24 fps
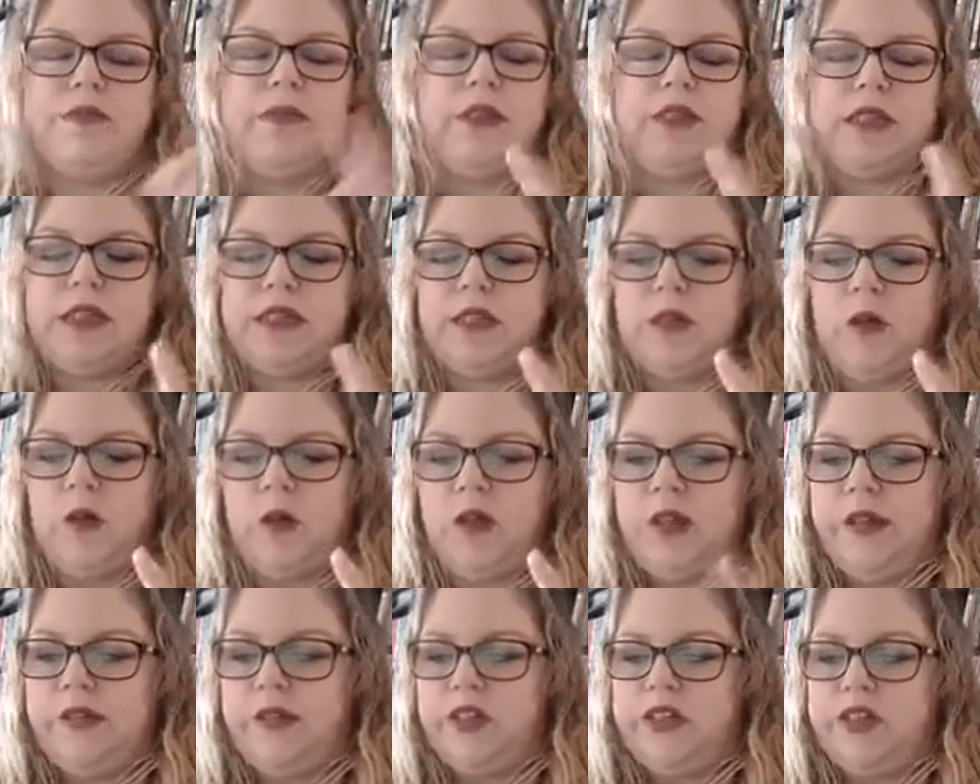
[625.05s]
That's a
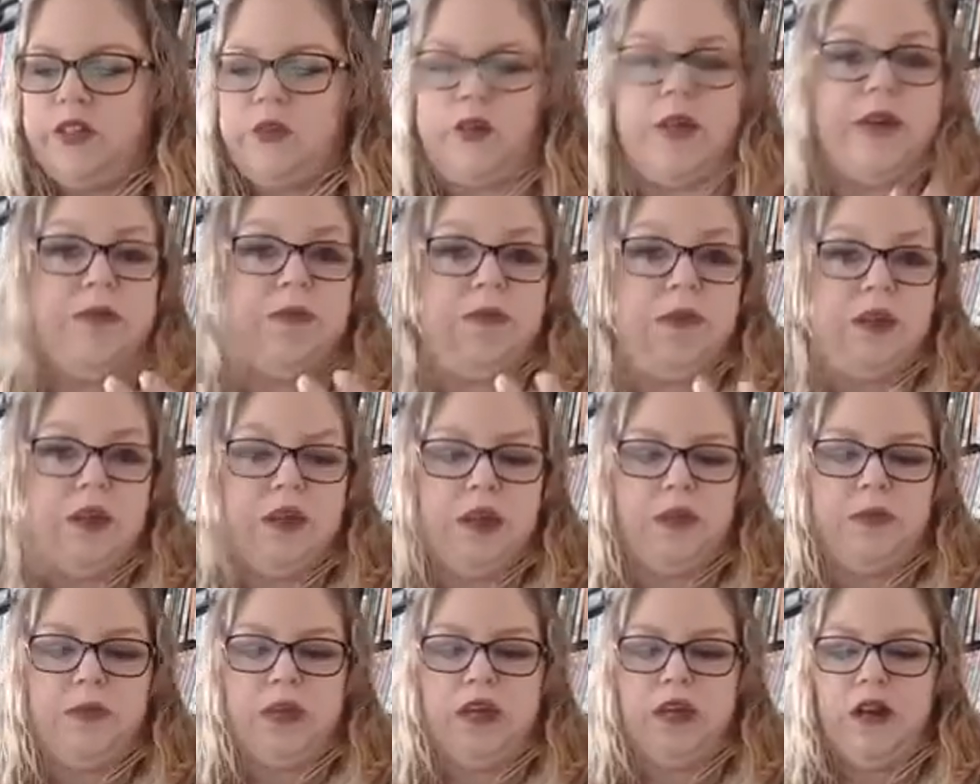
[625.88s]
whole other story.
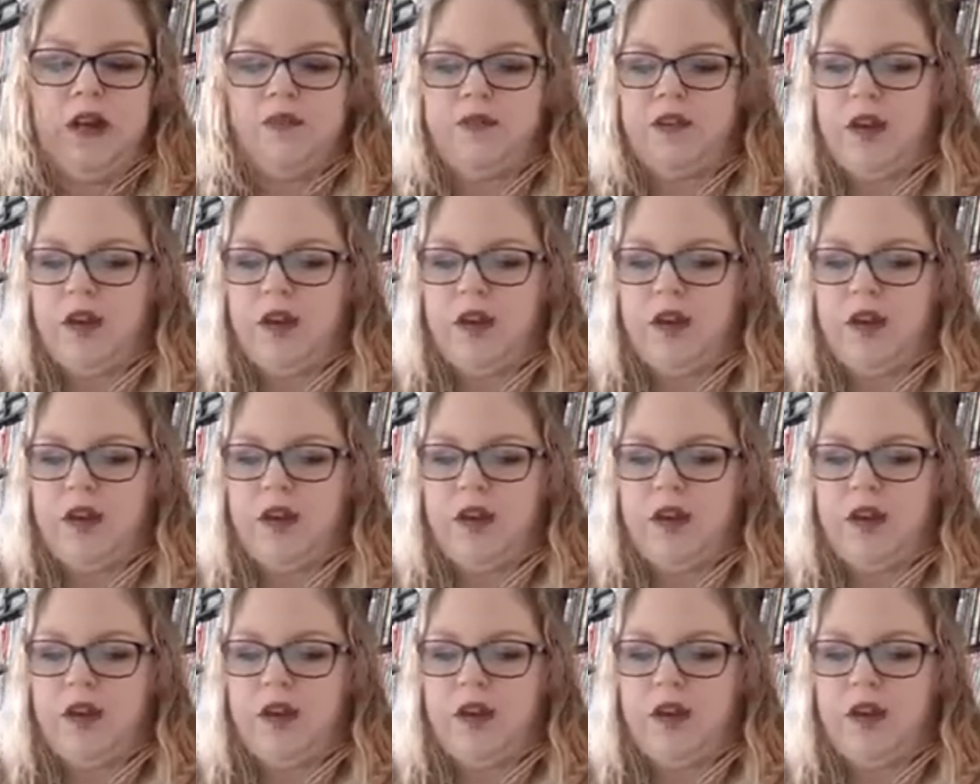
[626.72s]
I'm getting off